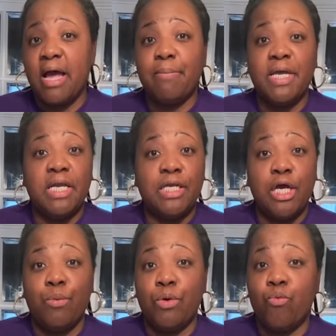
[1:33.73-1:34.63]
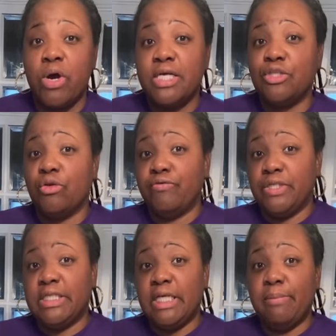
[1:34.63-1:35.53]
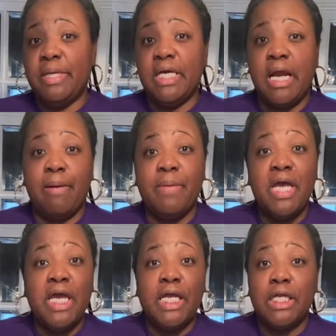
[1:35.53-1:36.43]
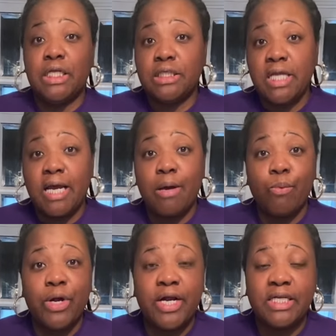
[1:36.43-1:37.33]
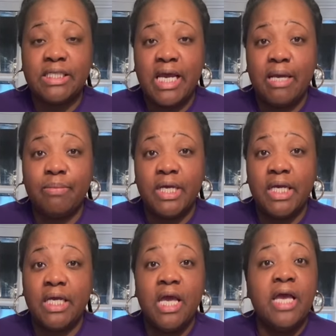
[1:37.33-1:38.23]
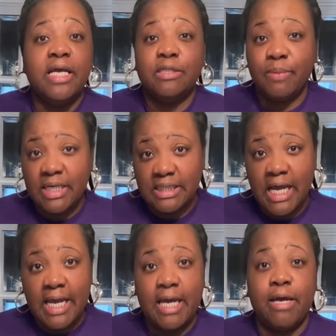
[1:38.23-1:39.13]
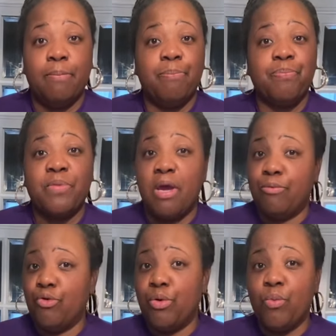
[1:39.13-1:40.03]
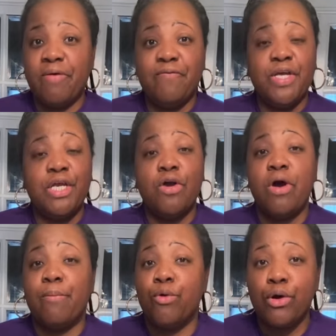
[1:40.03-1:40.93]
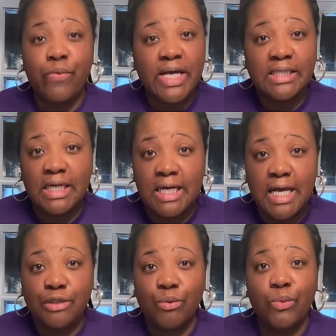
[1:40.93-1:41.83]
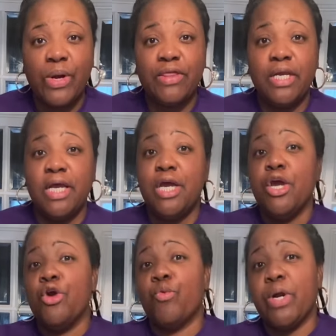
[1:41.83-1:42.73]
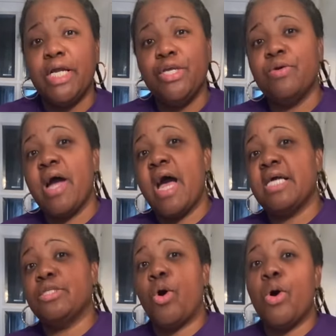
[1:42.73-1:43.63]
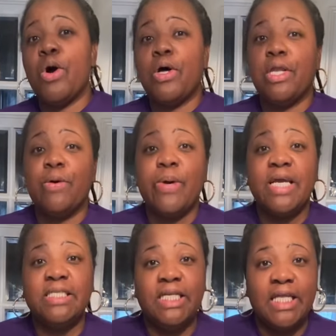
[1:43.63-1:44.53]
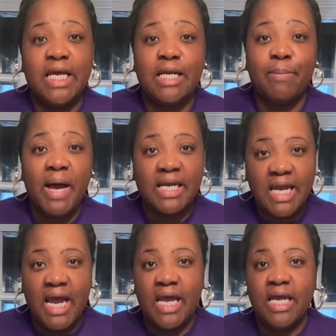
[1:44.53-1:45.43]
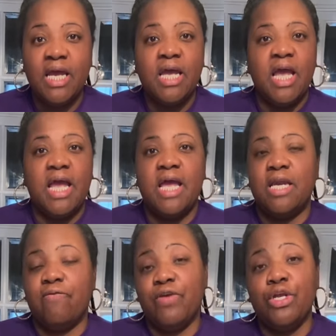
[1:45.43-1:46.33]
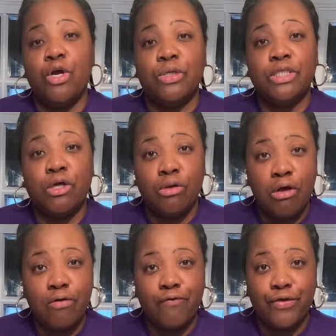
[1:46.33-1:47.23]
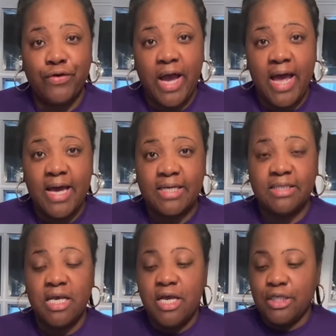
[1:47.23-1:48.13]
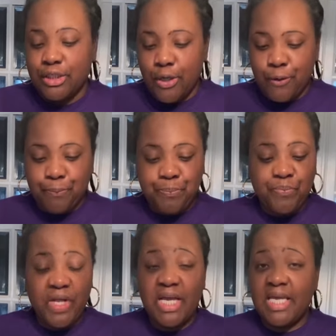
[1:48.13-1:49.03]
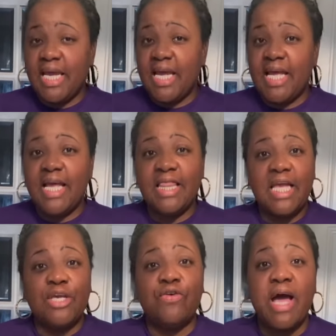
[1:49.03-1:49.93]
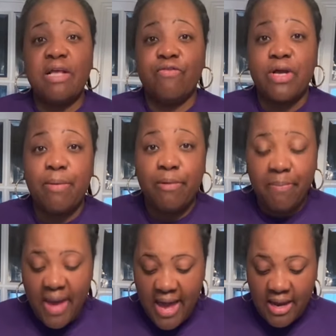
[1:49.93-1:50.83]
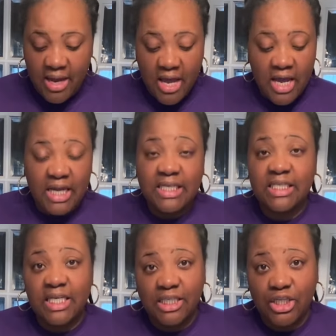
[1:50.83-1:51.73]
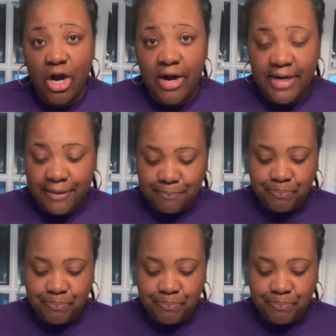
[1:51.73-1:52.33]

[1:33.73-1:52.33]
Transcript: I'm getting done with one, so if you see me and it looks like I'm wearing the same thing, it's because I am. I'm doing one video, I'm going right to the next one rather than running you guys all the way to the end of my day and the video is so long for you guys. So again, thank you guys for coming back. Let's get started.